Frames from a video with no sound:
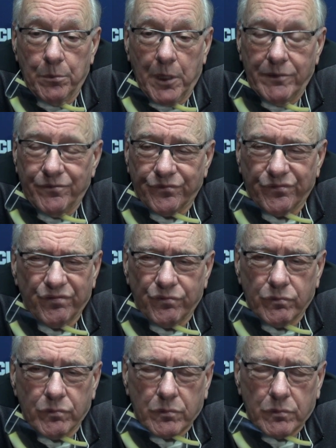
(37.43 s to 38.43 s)
but
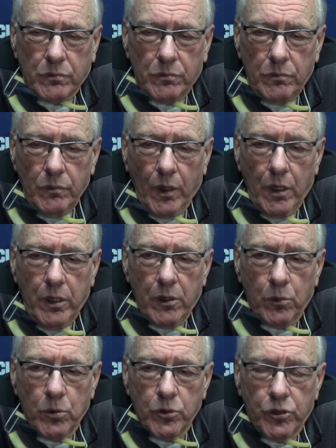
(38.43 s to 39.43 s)
you know,
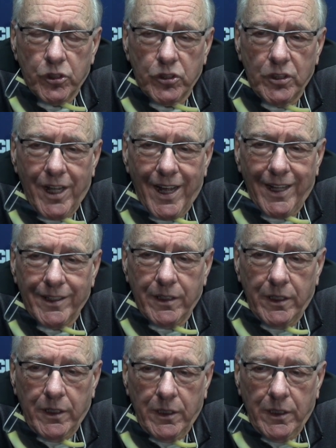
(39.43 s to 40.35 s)
we're just not.